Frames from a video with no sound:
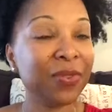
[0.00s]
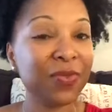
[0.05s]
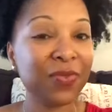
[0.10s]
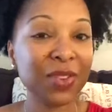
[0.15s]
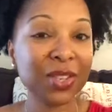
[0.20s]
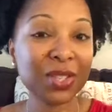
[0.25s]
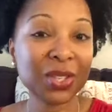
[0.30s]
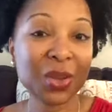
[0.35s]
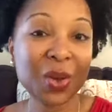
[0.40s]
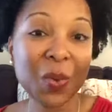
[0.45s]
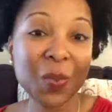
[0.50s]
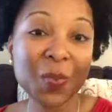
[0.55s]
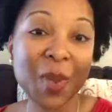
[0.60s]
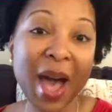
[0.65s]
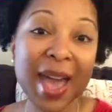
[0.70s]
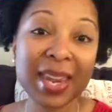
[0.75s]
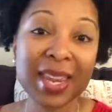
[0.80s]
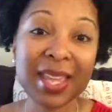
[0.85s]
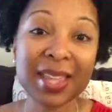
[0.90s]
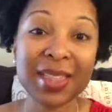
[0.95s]
physical
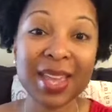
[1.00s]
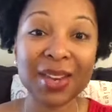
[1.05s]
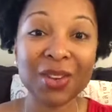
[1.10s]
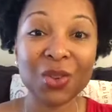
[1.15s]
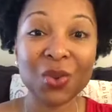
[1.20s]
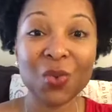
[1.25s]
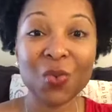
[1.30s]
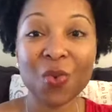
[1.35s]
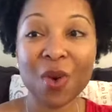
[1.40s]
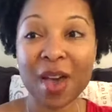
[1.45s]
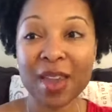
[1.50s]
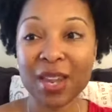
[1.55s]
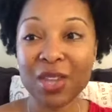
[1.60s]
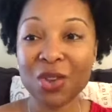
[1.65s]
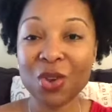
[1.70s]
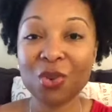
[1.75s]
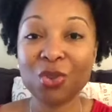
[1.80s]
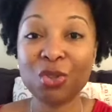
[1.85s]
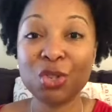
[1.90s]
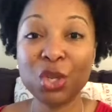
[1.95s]
body that you want,
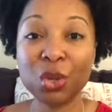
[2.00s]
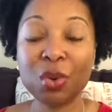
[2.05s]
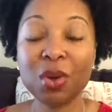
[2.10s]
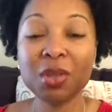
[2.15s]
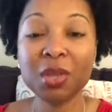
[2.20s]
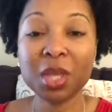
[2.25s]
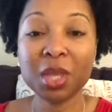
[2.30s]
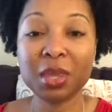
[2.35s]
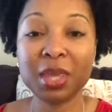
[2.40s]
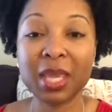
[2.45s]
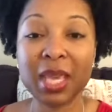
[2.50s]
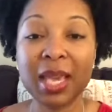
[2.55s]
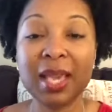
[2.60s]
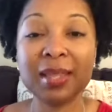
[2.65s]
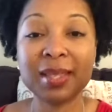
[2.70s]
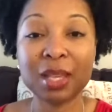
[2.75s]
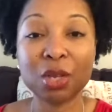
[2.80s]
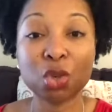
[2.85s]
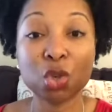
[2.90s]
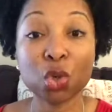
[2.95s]
and you're doing the
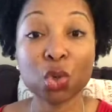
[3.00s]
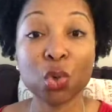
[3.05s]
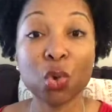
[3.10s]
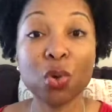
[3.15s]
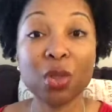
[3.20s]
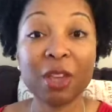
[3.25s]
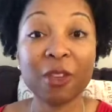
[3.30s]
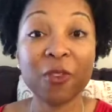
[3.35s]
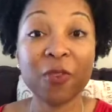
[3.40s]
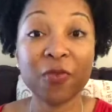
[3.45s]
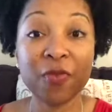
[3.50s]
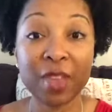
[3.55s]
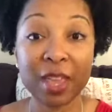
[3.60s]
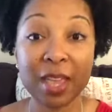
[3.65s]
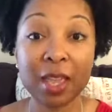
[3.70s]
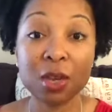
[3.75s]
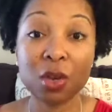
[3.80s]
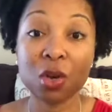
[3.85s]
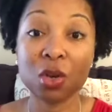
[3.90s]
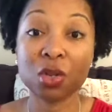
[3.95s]
things that truly
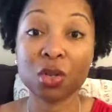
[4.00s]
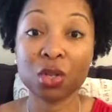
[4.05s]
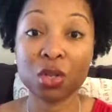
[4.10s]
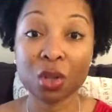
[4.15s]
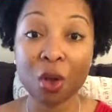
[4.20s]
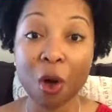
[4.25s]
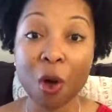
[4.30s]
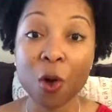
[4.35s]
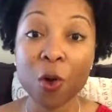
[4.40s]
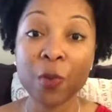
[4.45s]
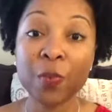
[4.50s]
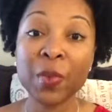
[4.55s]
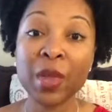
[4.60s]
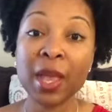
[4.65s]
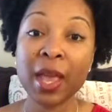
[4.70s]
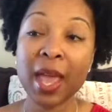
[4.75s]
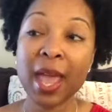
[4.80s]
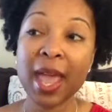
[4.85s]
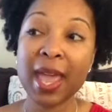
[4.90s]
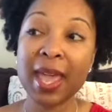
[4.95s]
feed your soul.
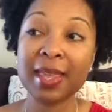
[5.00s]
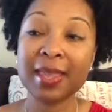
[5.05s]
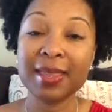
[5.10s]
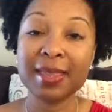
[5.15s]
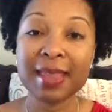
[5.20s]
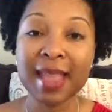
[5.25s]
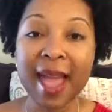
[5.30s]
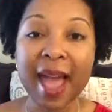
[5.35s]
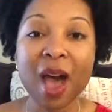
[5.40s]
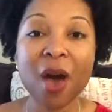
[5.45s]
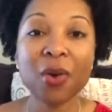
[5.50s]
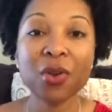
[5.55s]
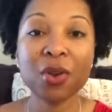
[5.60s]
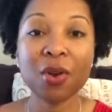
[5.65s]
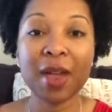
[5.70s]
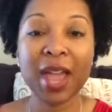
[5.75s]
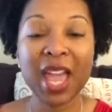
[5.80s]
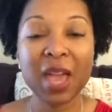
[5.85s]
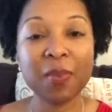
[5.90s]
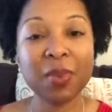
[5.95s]
And now
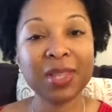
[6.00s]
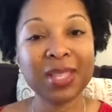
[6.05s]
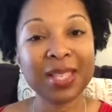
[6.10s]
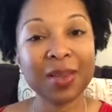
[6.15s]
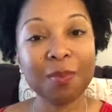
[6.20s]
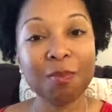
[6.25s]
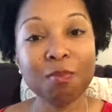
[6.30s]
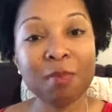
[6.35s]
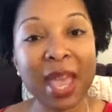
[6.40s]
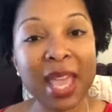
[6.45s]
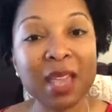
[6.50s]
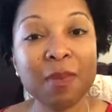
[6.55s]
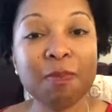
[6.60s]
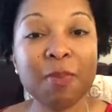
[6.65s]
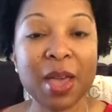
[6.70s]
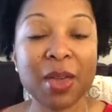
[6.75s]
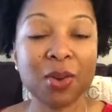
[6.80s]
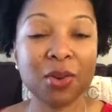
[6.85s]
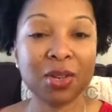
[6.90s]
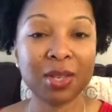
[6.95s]
you're able to make
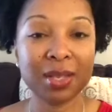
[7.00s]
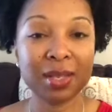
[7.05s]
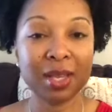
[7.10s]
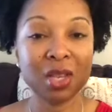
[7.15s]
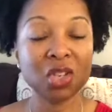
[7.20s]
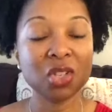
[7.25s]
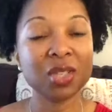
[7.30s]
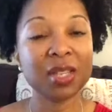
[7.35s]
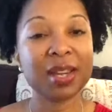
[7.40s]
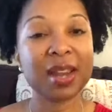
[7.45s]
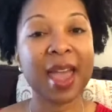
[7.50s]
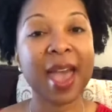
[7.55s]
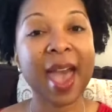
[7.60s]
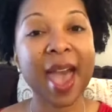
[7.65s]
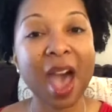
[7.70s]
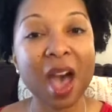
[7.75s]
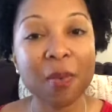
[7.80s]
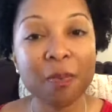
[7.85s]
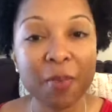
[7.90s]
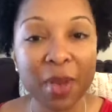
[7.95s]
better decisions and
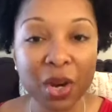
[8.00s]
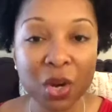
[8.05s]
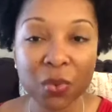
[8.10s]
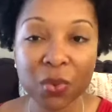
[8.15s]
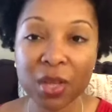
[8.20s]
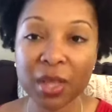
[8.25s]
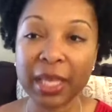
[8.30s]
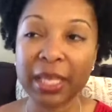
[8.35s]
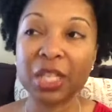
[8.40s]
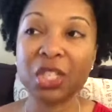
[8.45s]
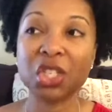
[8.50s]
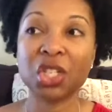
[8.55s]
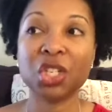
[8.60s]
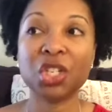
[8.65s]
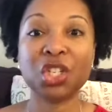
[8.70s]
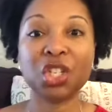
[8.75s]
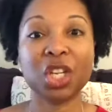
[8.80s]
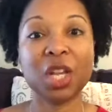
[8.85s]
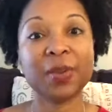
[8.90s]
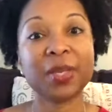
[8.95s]
have better
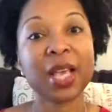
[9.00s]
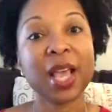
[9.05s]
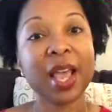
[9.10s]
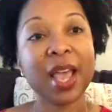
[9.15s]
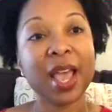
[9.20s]
relationships,